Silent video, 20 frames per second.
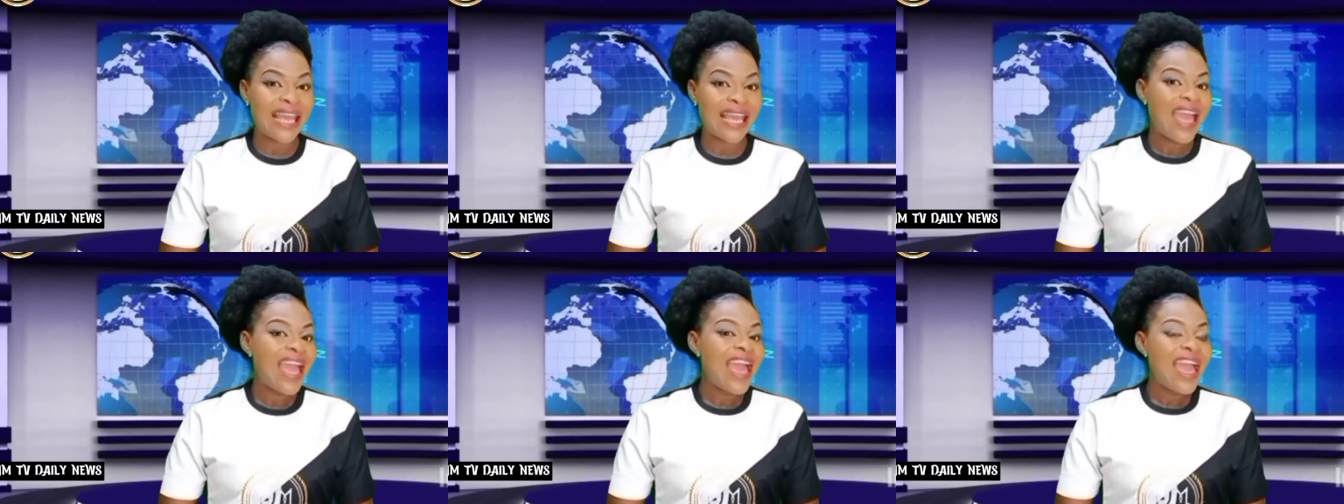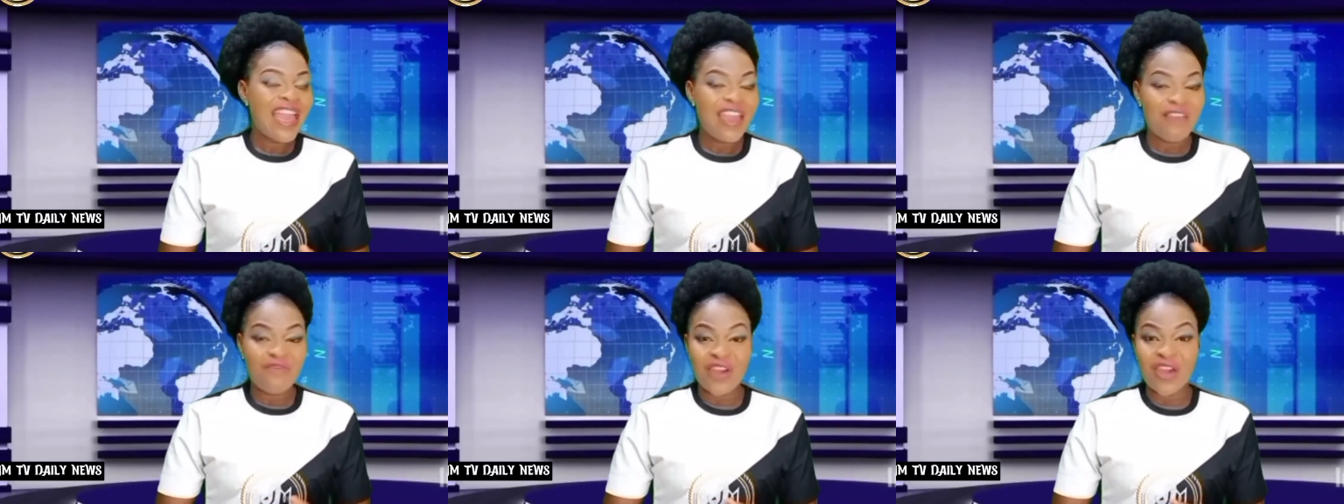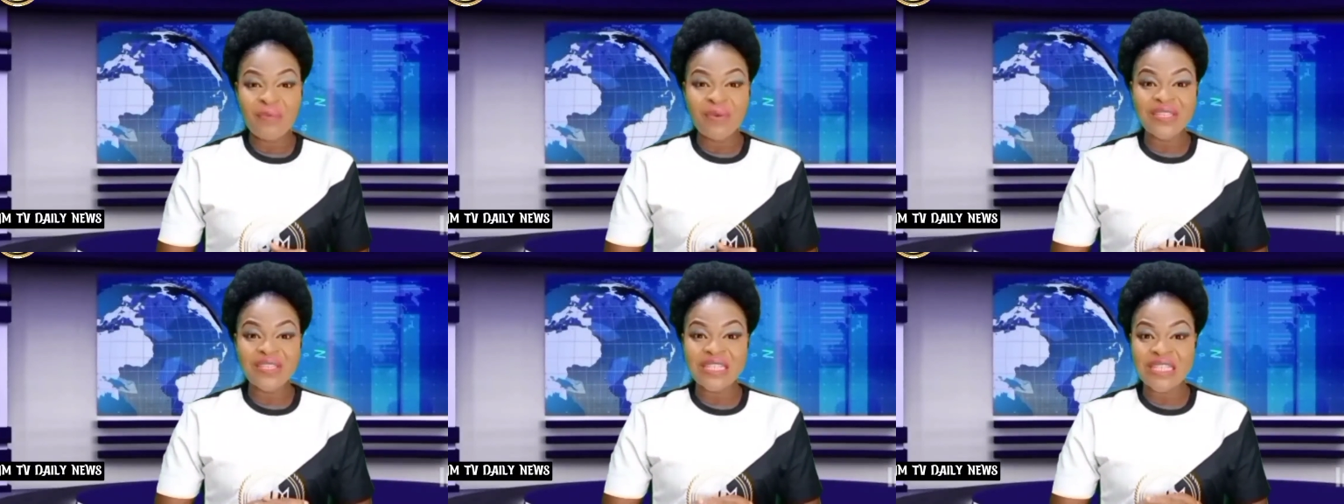A very big
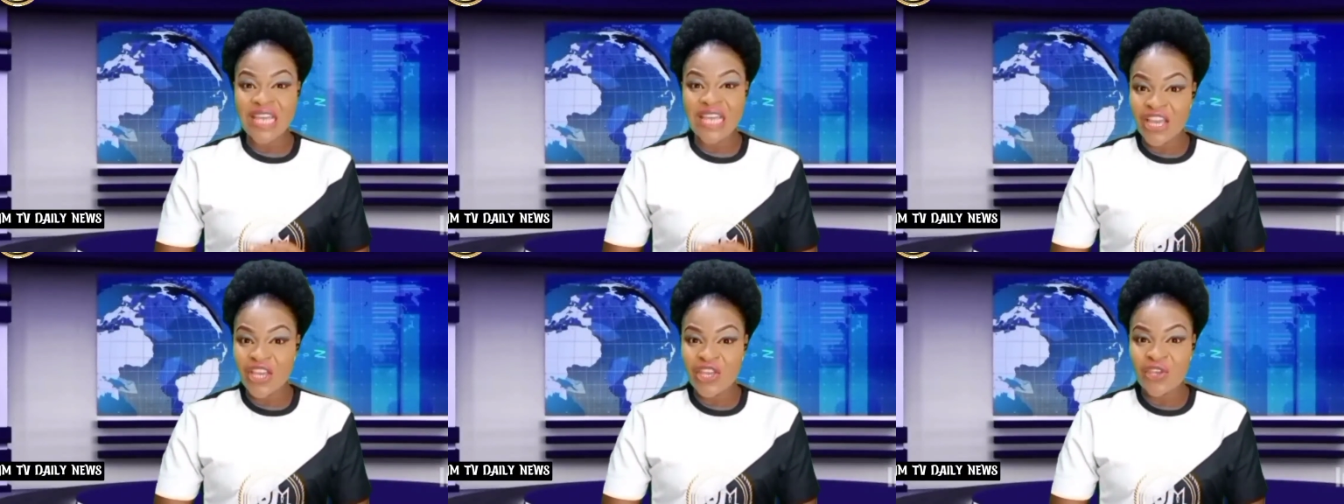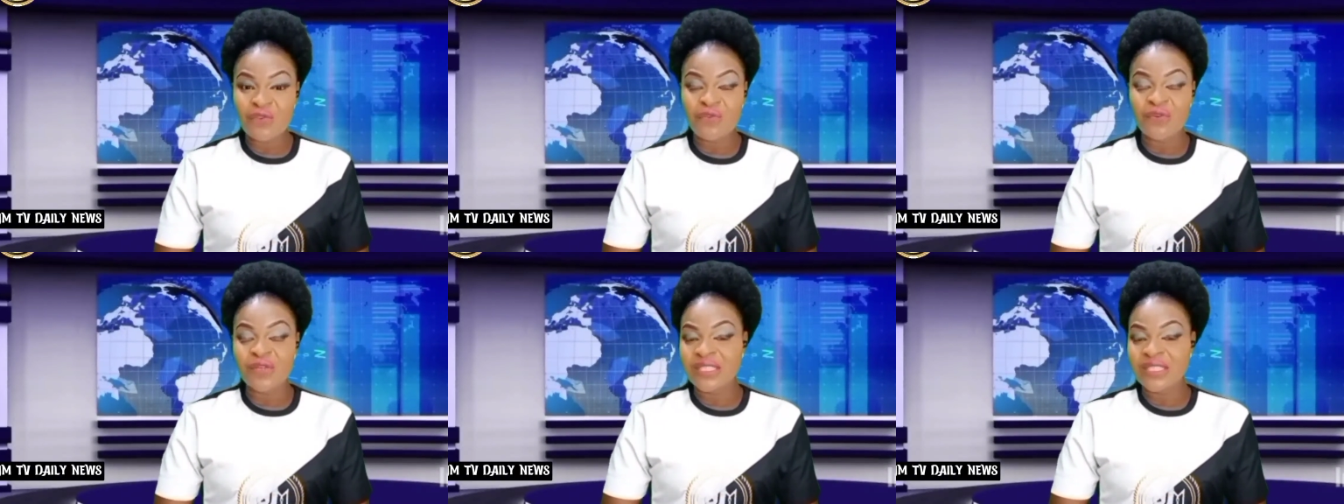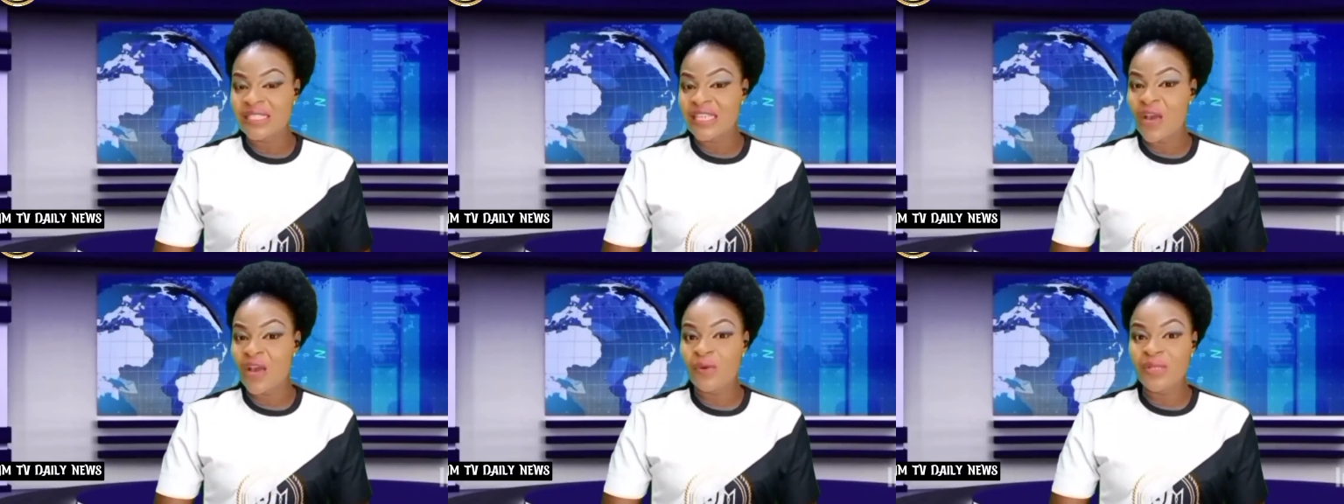thank you for
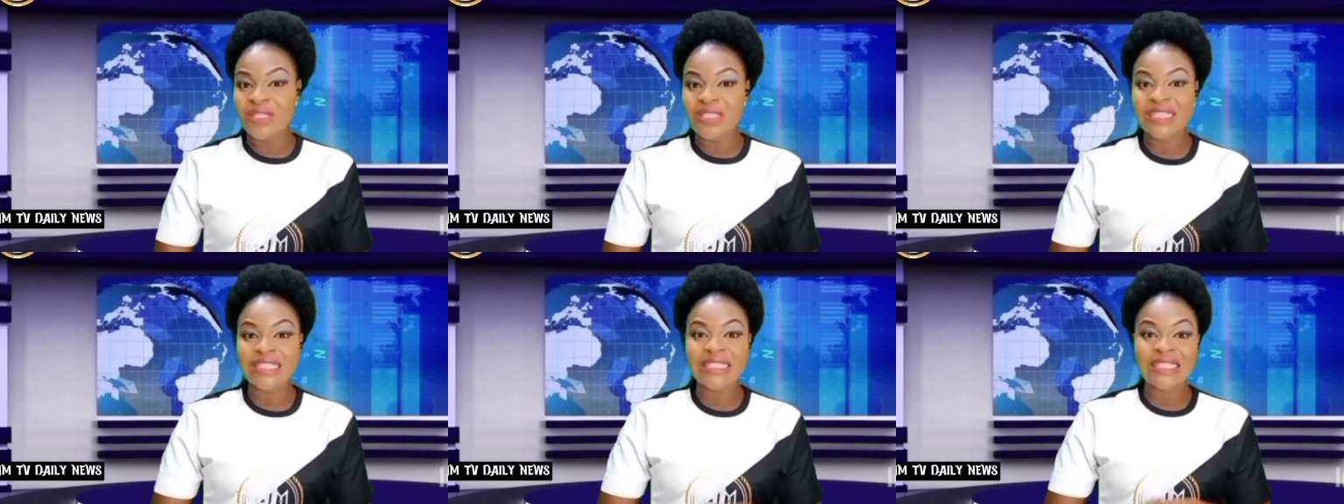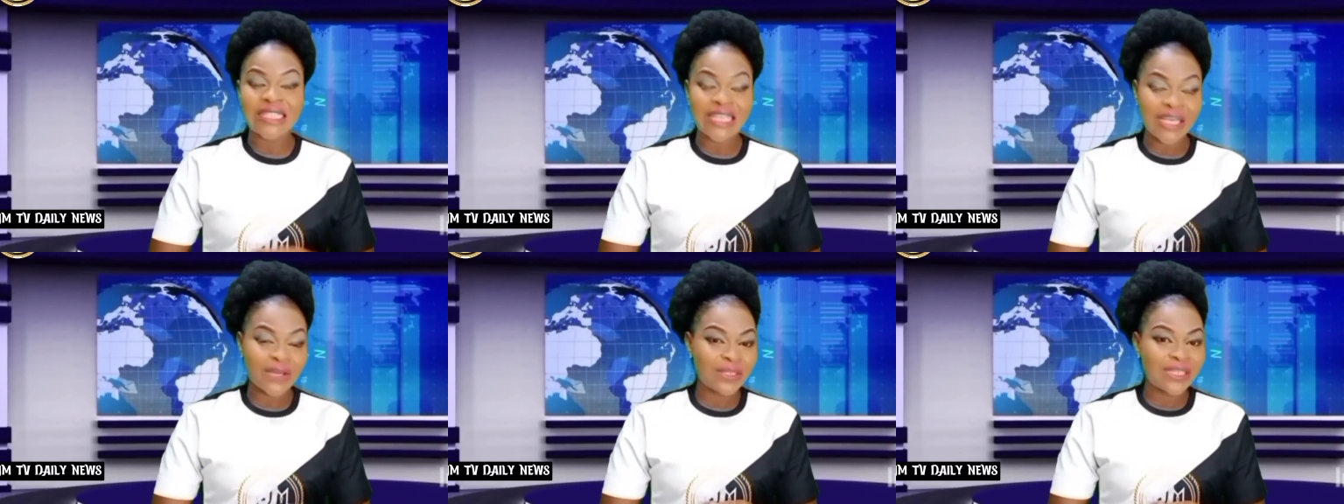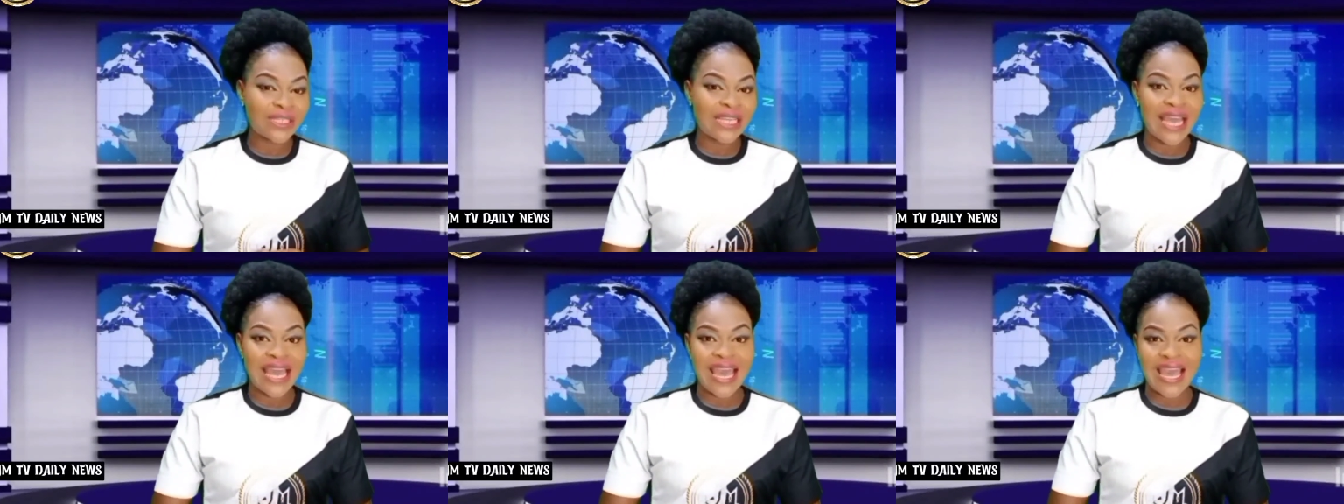staying with us till the
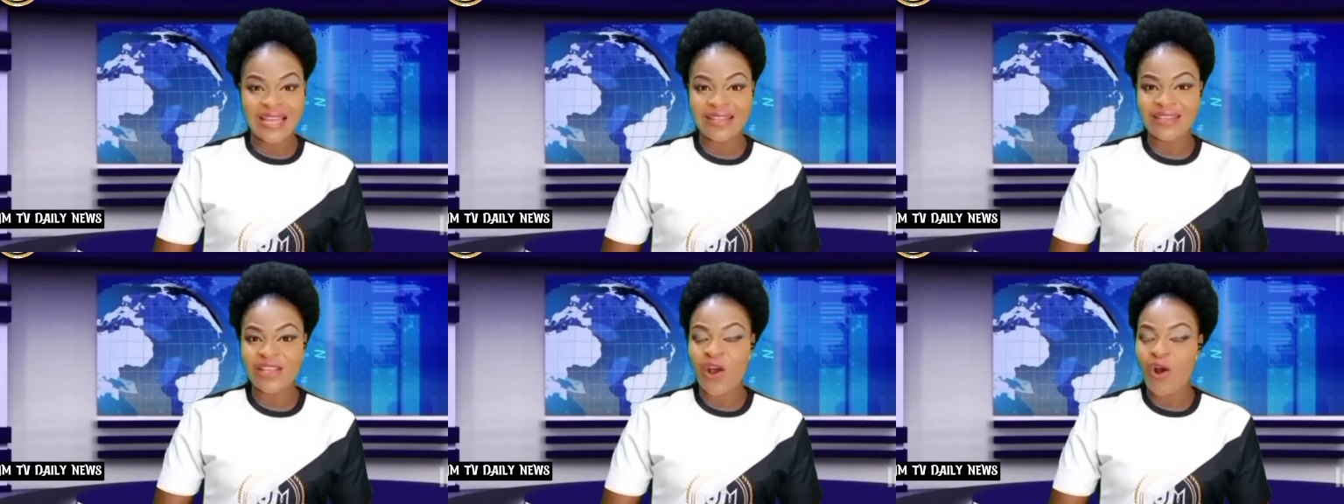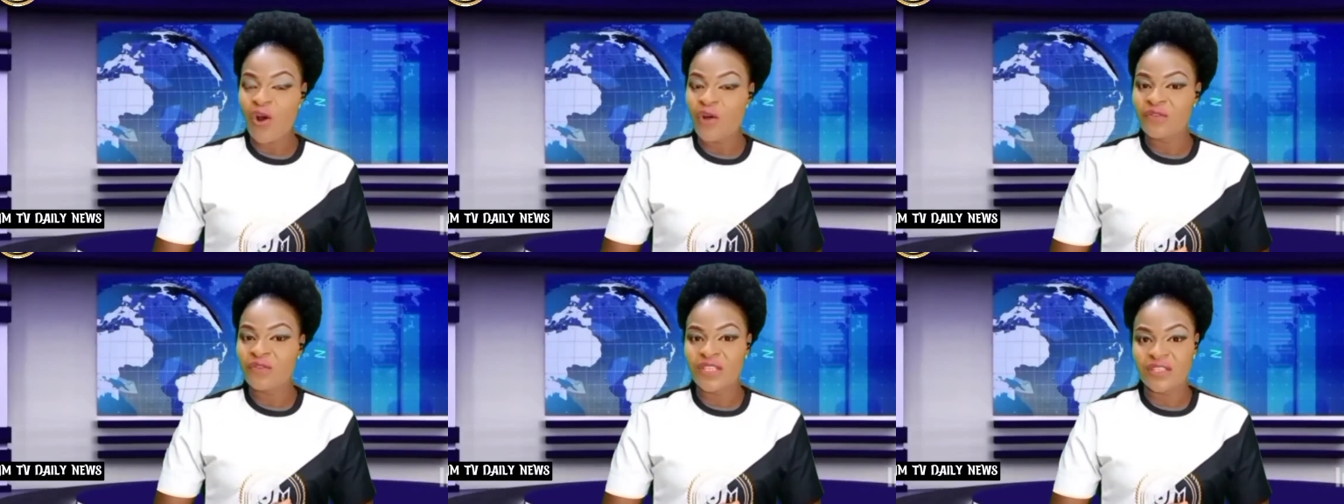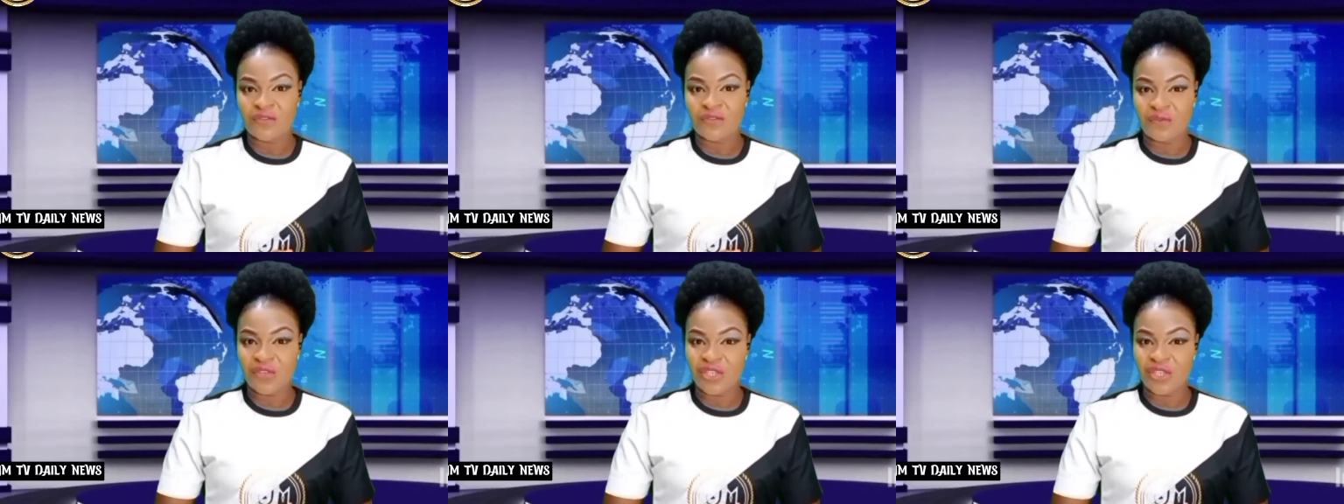end of this video.